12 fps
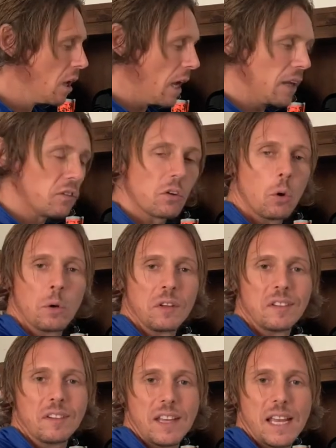It's going to
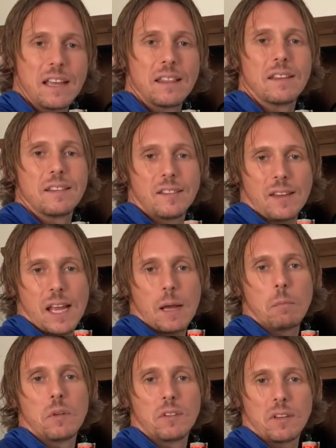stay the
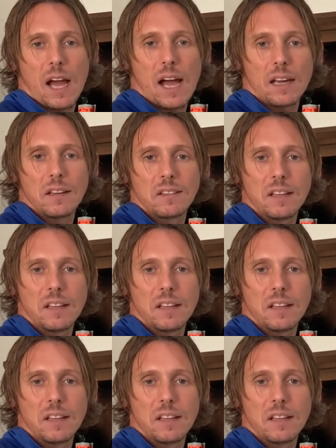same size.